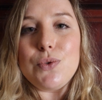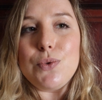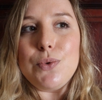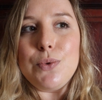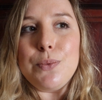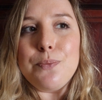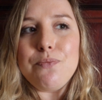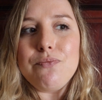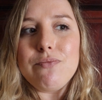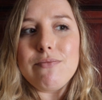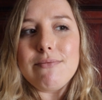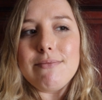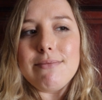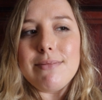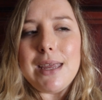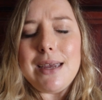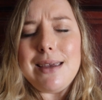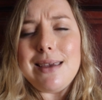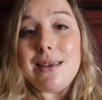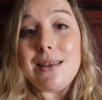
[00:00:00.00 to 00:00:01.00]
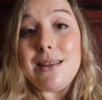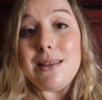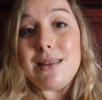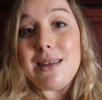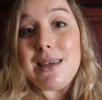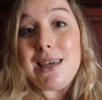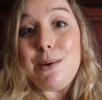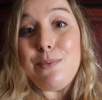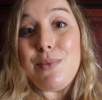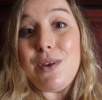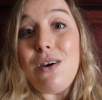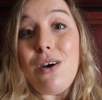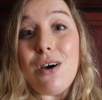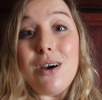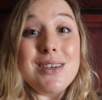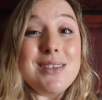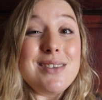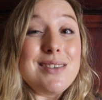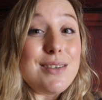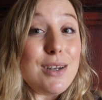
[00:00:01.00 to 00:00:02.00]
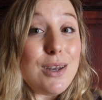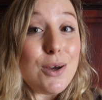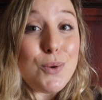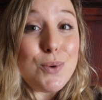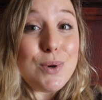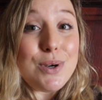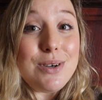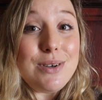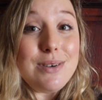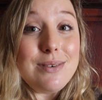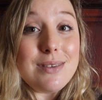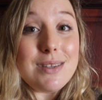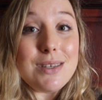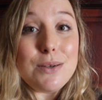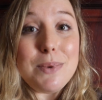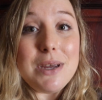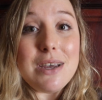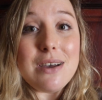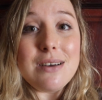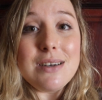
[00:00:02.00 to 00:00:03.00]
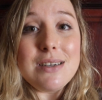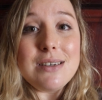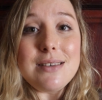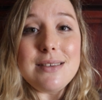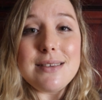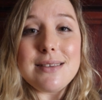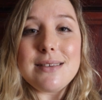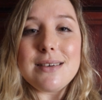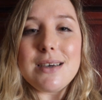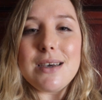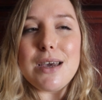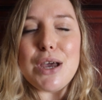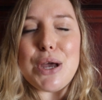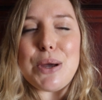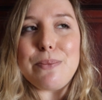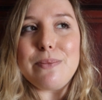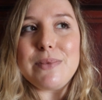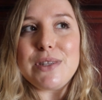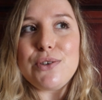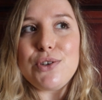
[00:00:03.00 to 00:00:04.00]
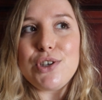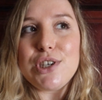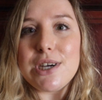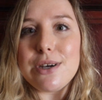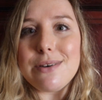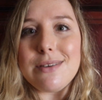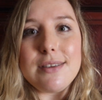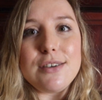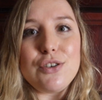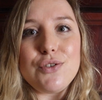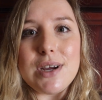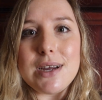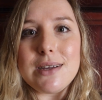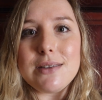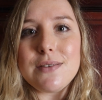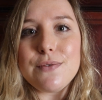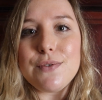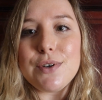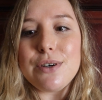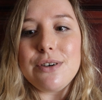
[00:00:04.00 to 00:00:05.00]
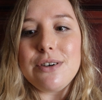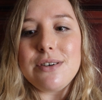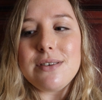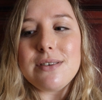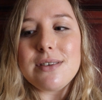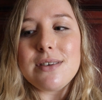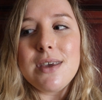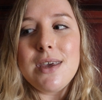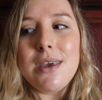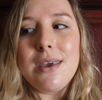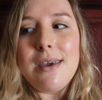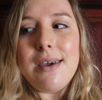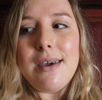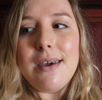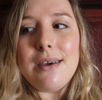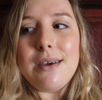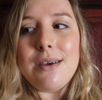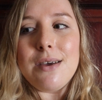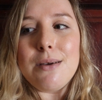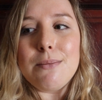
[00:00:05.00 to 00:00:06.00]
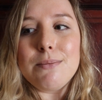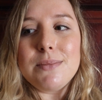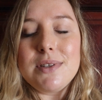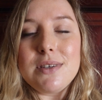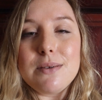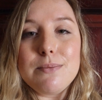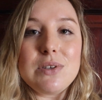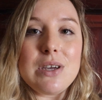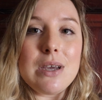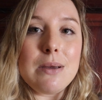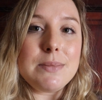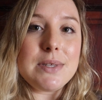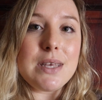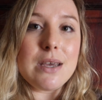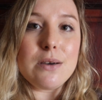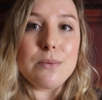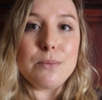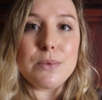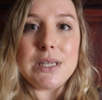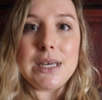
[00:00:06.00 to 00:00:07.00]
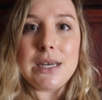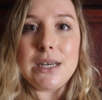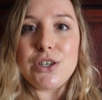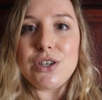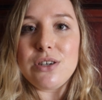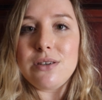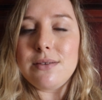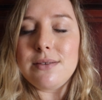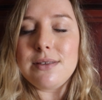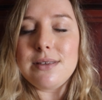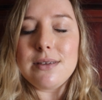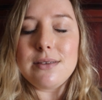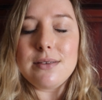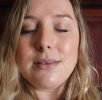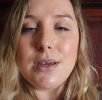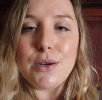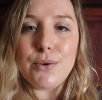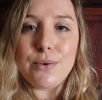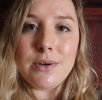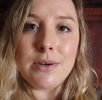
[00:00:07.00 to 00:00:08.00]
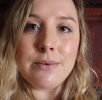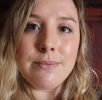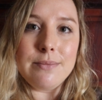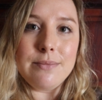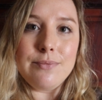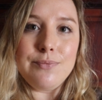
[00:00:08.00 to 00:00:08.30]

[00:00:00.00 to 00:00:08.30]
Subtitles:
to keep the costs lower, to be honest, to share the transfers, sometimes accommodations, etc.